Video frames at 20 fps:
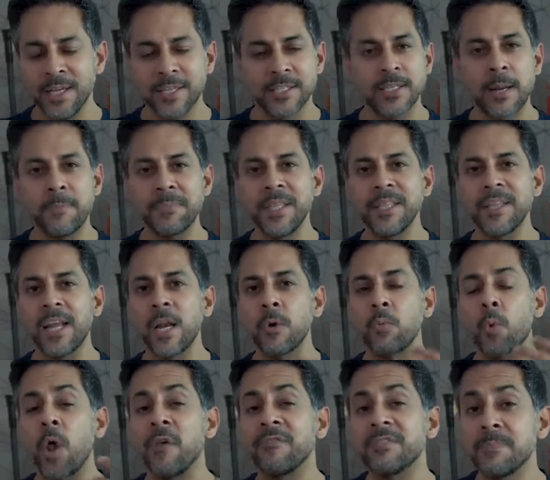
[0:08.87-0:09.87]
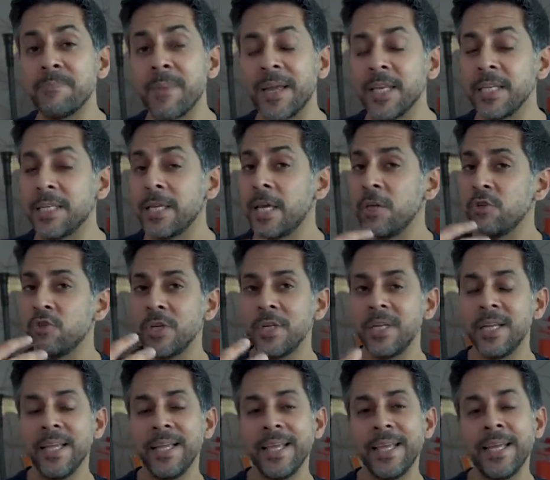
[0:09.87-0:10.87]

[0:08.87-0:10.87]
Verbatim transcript: something that involves meditation,